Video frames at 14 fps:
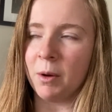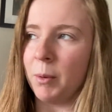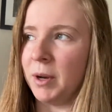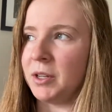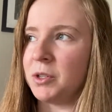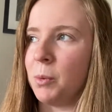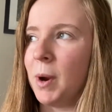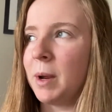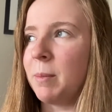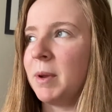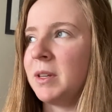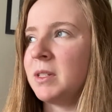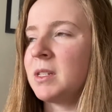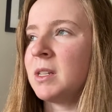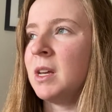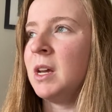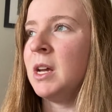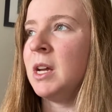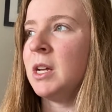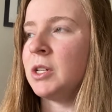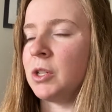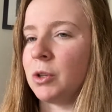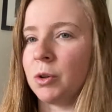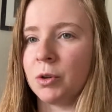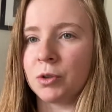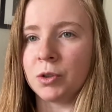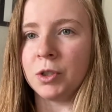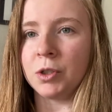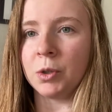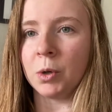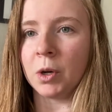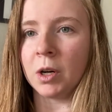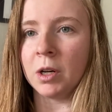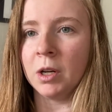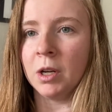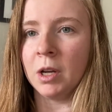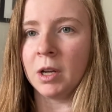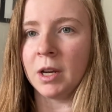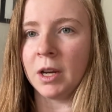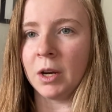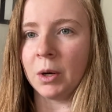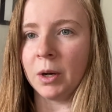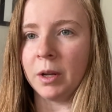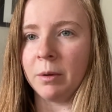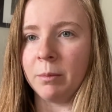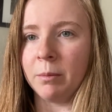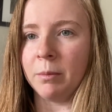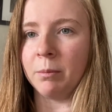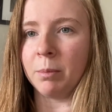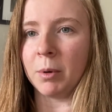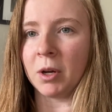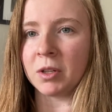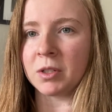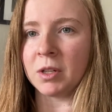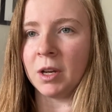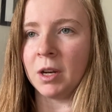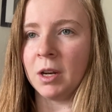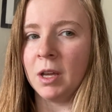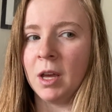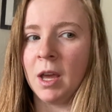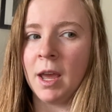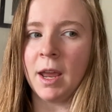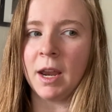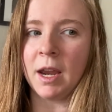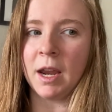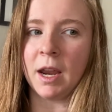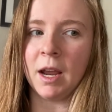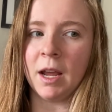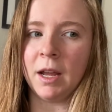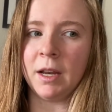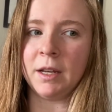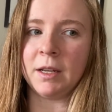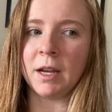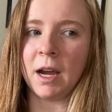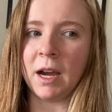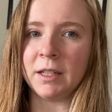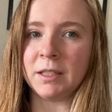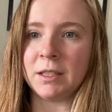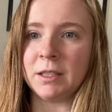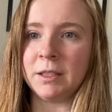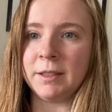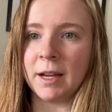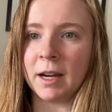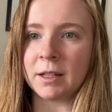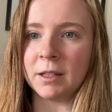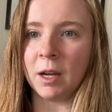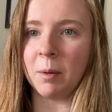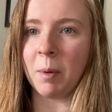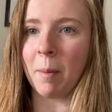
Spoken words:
I went to Wegmans, to the grocery store here in Boston, and I stocked up.